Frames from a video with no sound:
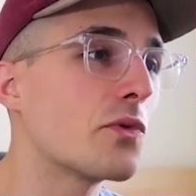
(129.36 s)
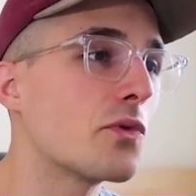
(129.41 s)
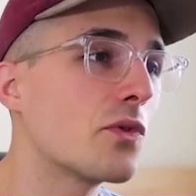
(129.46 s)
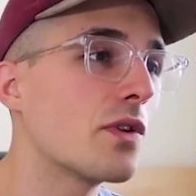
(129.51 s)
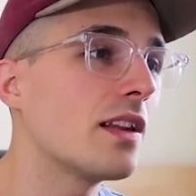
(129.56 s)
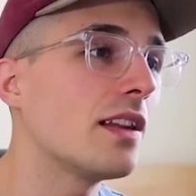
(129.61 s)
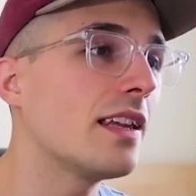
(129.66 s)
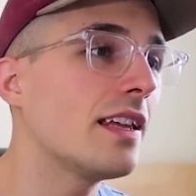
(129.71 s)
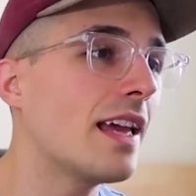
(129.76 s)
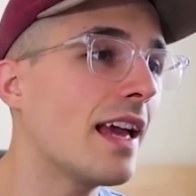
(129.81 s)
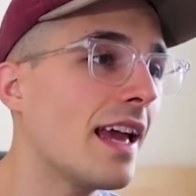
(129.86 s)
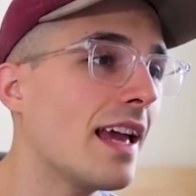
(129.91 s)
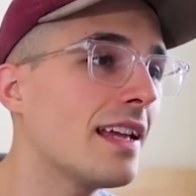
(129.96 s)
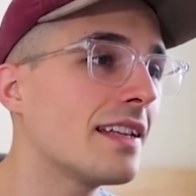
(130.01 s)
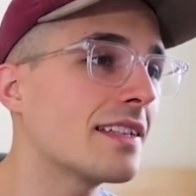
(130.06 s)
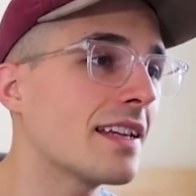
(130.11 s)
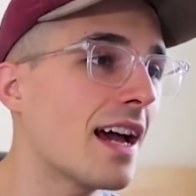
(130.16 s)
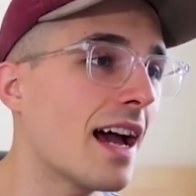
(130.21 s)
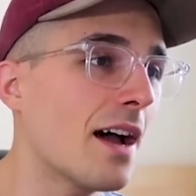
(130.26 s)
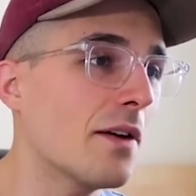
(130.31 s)
really
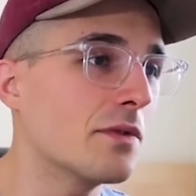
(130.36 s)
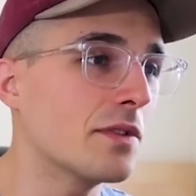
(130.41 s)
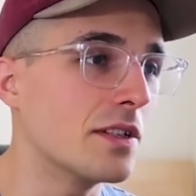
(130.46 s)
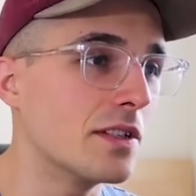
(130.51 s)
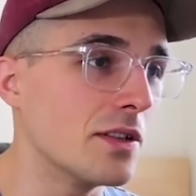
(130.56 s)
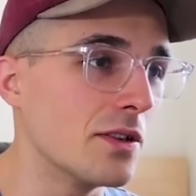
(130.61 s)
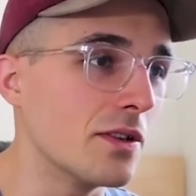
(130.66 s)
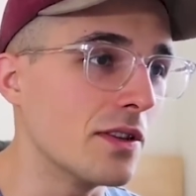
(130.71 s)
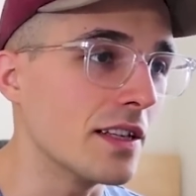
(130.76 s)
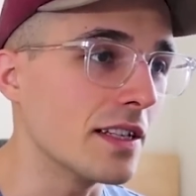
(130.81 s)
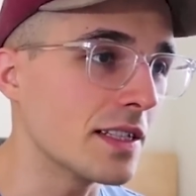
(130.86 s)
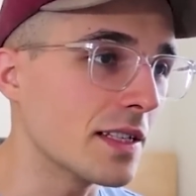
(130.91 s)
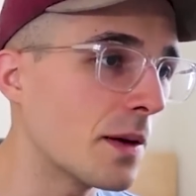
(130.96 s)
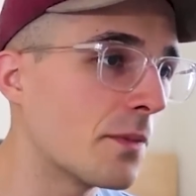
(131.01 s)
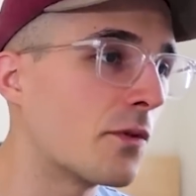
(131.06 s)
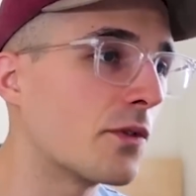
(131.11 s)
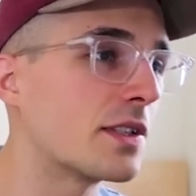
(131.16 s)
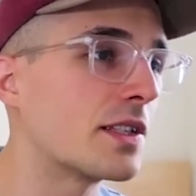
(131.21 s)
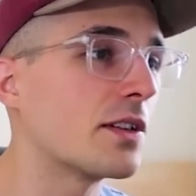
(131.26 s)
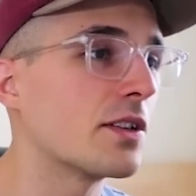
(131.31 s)
hate to have to do this.
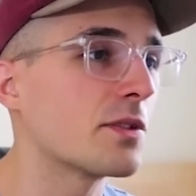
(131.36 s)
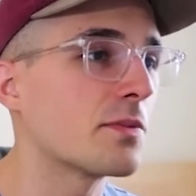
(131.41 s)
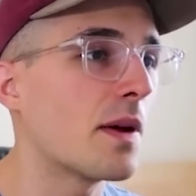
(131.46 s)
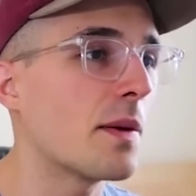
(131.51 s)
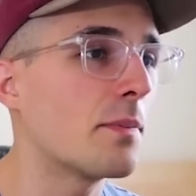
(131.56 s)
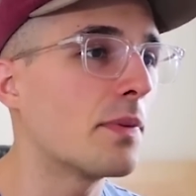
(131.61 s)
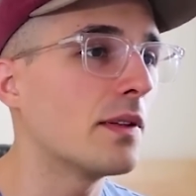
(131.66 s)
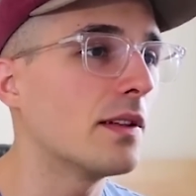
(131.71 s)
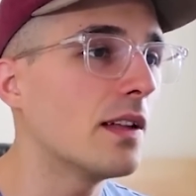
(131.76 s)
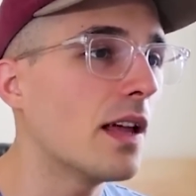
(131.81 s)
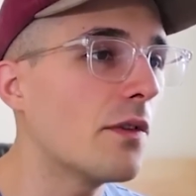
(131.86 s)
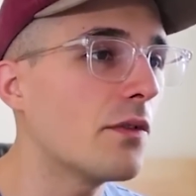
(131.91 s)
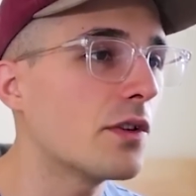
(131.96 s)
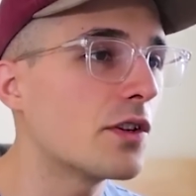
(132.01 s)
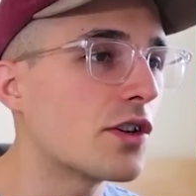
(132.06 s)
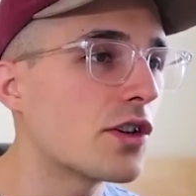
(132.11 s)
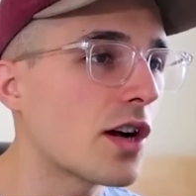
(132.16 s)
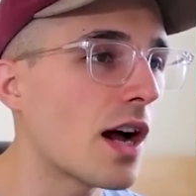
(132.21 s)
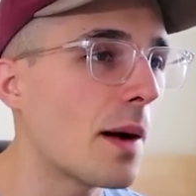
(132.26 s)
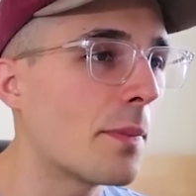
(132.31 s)
Up for sale is my
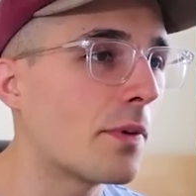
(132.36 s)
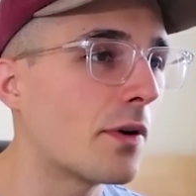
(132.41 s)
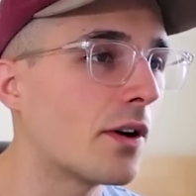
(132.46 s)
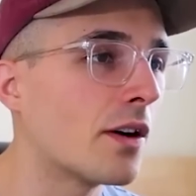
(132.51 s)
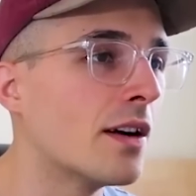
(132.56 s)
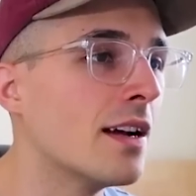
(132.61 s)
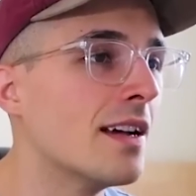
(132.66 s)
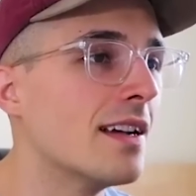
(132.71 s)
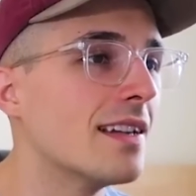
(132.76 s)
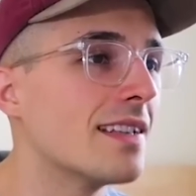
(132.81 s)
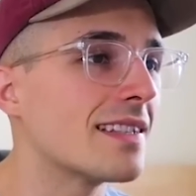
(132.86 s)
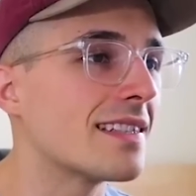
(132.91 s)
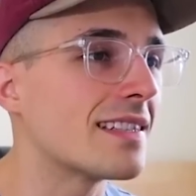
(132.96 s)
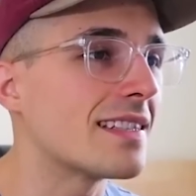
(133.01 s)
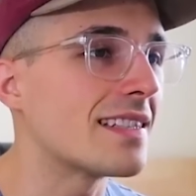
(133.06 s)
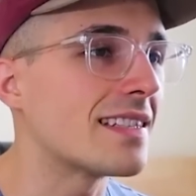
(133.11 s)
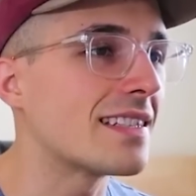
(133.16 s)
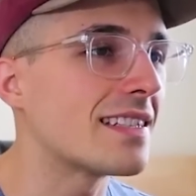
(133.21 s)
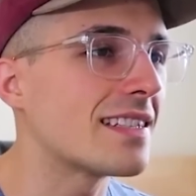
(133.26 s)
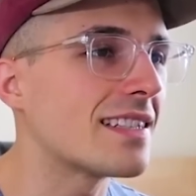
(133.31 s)
beloved chopper,
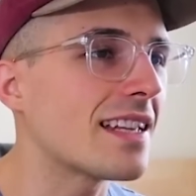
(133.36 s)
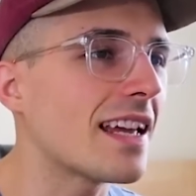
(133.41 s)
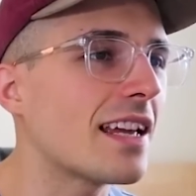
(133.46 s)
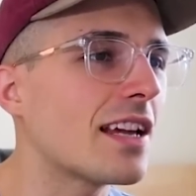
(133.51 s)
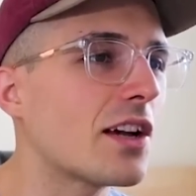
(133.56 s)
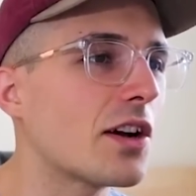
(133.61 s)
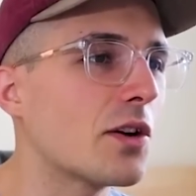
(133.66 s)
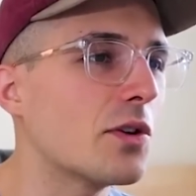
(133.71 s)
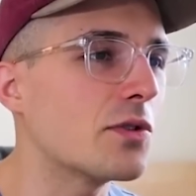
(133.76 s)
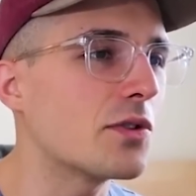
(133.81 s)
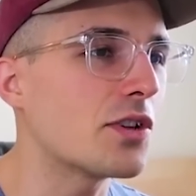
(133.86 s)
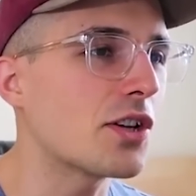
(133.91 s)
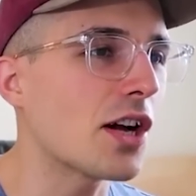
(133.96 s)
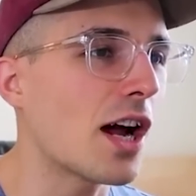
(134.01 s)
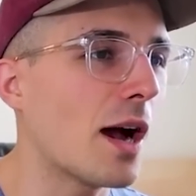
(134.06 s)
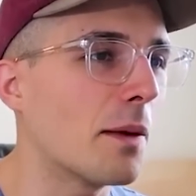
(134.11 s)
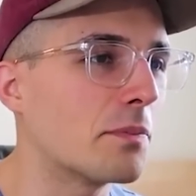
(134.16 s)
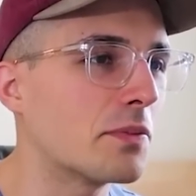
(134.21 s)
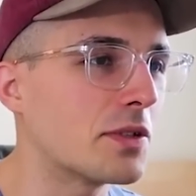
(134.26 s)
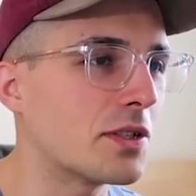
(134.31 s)
Psycho
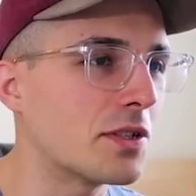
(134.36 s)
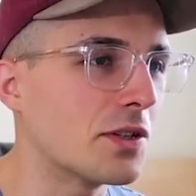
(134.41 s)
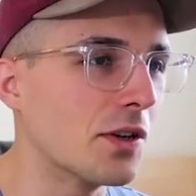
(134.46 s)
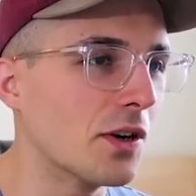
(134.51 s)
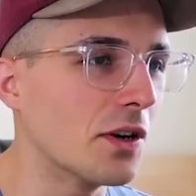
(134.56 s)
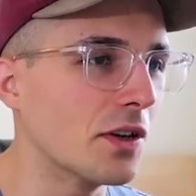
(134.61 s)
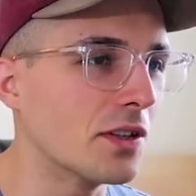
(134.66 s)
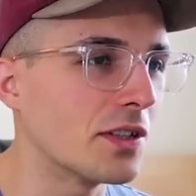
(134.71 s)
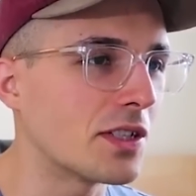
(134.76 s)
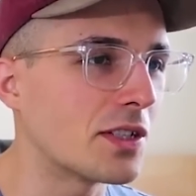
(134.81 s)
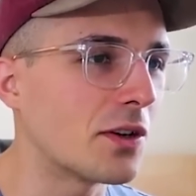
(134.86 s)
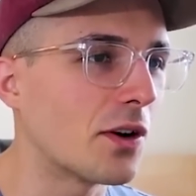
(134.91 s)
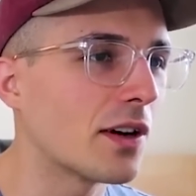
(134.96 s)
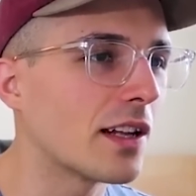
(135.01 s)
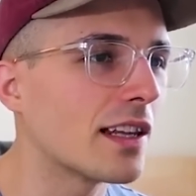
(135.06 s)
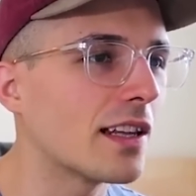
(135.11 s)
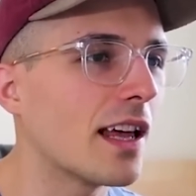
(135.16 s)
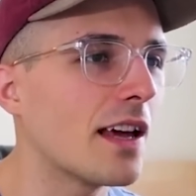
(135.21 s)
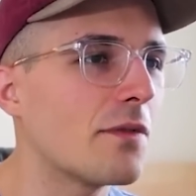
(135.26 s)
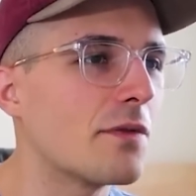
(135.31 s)
Chopster.
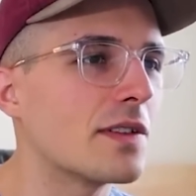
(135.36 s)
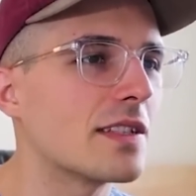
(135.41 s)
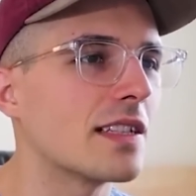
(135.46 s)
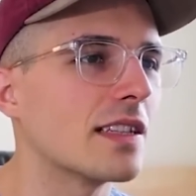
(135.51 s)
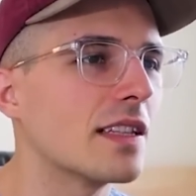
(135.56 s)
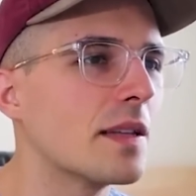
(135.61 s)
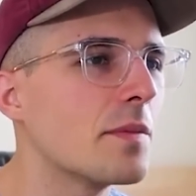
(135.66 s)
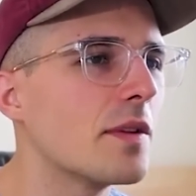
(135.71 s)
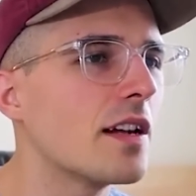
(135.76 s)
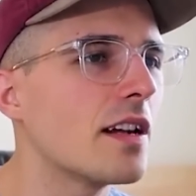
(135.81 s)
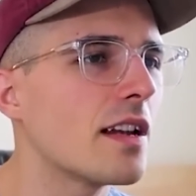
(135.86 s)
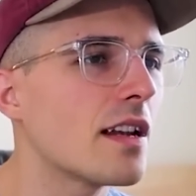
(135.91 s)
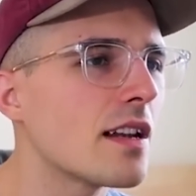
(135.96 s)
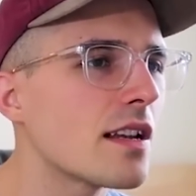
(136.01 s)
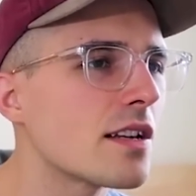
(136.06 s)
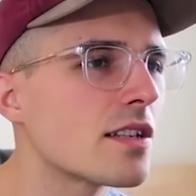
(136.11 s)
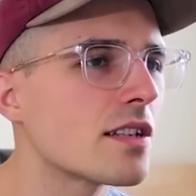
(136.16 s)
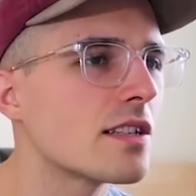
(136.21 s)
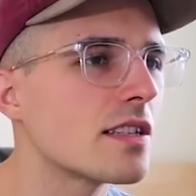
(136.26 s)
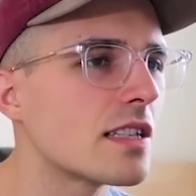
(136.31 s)
Started life as a limited
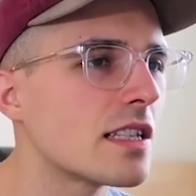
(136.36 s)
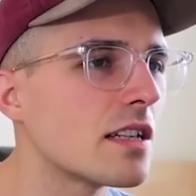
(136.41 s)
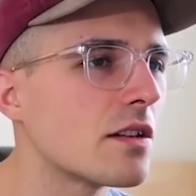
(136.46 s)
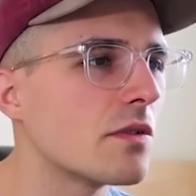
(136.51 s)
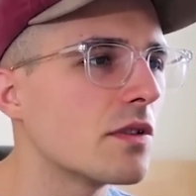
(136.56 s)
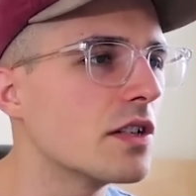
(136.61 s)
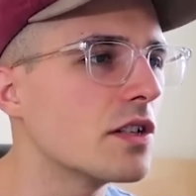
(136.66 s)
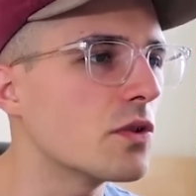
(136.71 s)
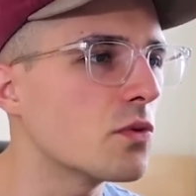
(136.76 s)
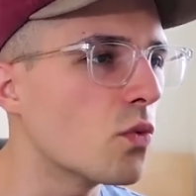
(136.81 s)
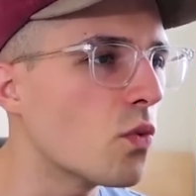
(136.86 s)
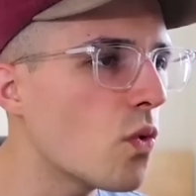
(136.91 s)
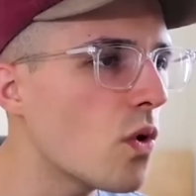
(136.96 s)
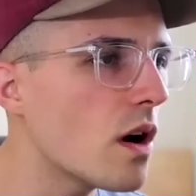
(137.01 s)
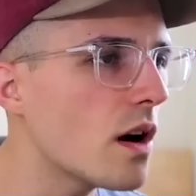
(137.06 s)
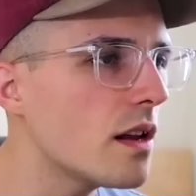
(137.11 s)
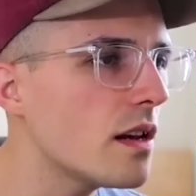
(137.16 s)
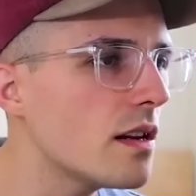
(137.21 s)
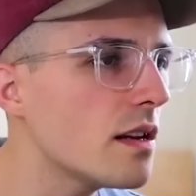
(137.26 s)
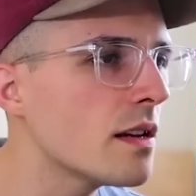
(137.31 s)
edition Series
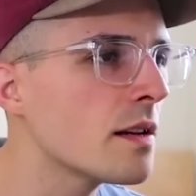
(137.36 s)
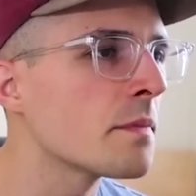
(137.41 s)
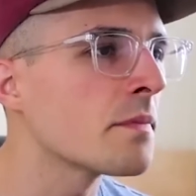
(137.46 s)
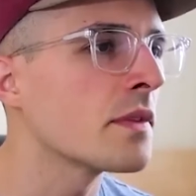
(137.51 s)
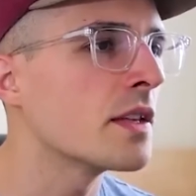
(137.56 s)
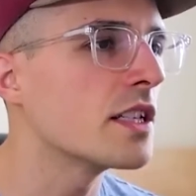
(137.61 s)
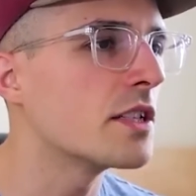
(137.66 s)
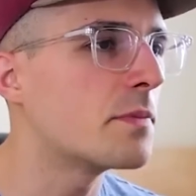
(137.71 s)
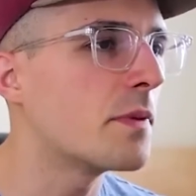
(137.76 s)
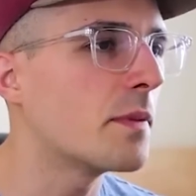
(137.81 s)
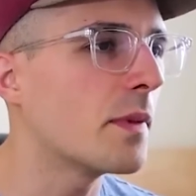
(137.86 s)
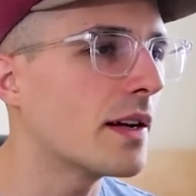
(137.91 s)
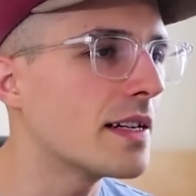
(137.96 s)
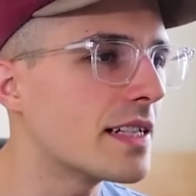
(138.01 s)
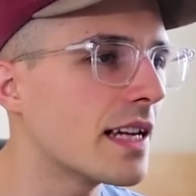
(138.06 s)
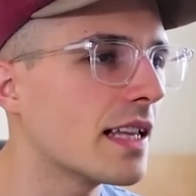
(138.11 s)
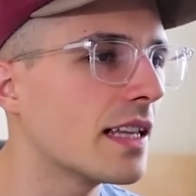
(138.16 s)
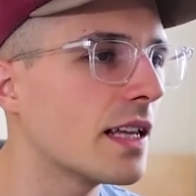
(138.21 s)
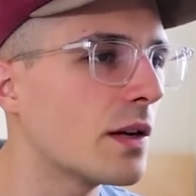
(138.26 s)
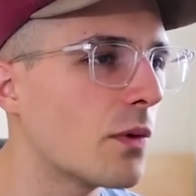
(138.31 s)
1. Has been my
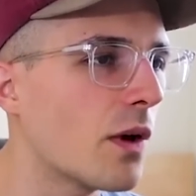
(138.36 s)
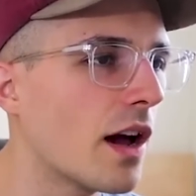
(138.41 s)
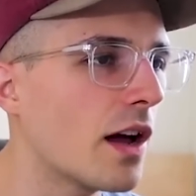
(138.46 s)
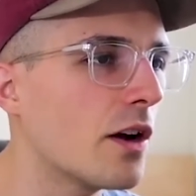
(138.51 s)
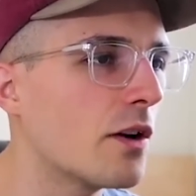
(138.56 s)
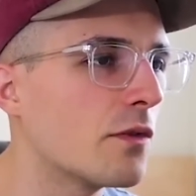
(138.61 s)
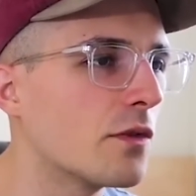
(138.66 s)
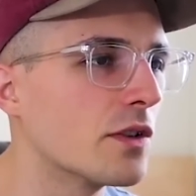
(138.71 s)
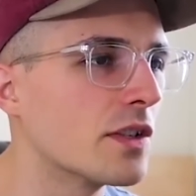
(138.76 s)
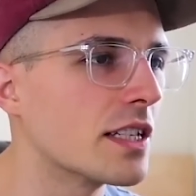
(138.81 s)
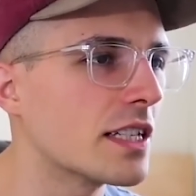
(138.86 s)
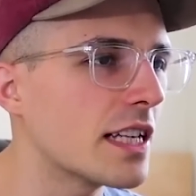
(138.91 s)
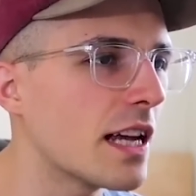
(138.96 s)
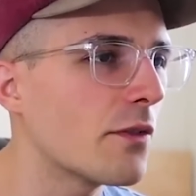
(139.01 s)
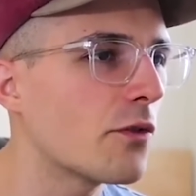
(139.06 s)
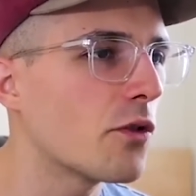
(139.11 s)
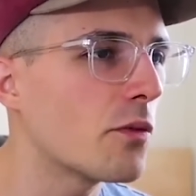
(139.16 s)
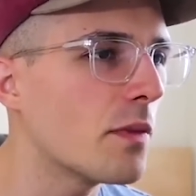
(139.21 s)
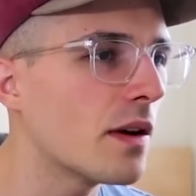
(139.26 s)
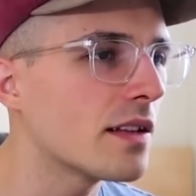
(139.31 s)
daily rider for
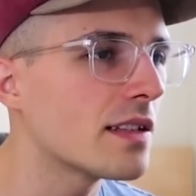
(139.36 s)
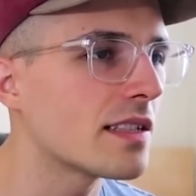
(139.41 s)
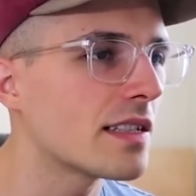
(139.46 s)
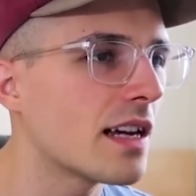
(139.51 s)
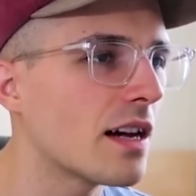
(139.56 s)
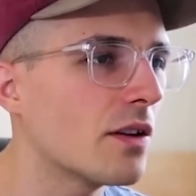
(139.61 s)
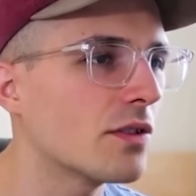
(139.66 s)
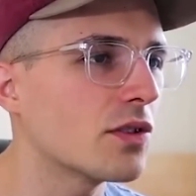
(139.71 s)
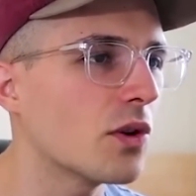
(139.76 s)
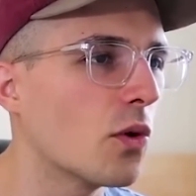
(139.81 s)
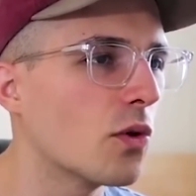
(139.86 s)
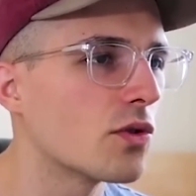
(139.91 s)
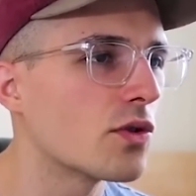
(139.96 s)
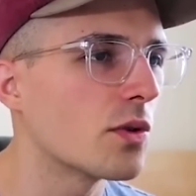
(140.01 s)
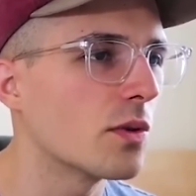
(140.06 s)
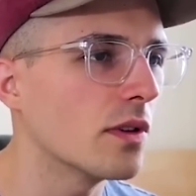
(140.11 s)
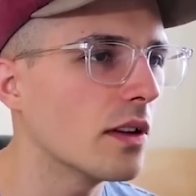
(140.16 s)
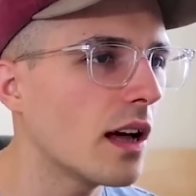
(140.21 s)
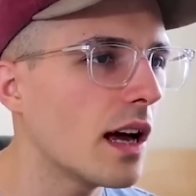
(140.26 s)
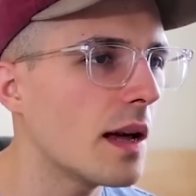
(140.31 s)
several months now. Is
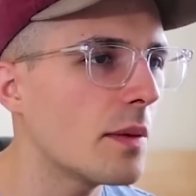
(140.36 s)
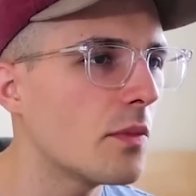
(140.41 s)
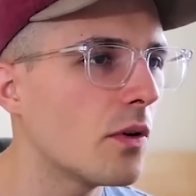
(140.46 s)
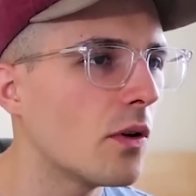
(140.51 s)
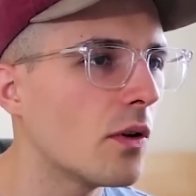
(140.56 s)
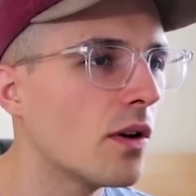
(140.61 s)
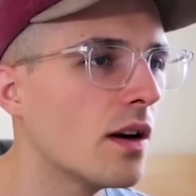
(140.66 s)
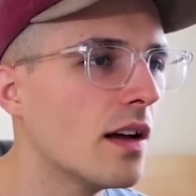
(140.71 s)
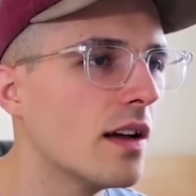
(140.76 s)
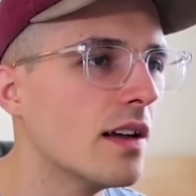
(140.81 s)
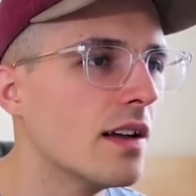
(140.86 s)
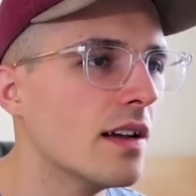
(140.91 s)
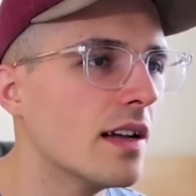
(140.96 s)
ultra reliable.